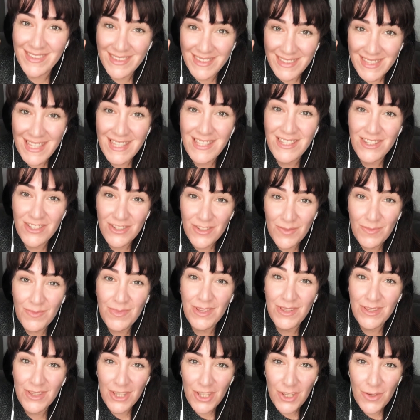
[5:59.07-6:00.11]
these are
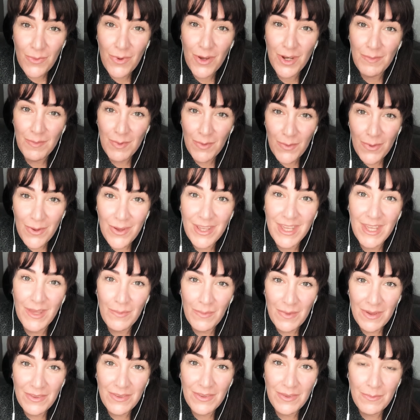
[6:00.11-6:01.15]
something that you want to be working
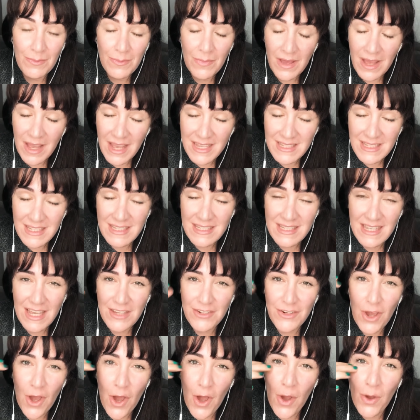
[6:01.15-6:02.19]
with. As I
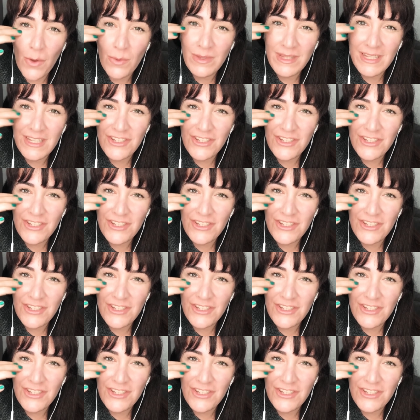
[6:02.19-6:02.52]
said, only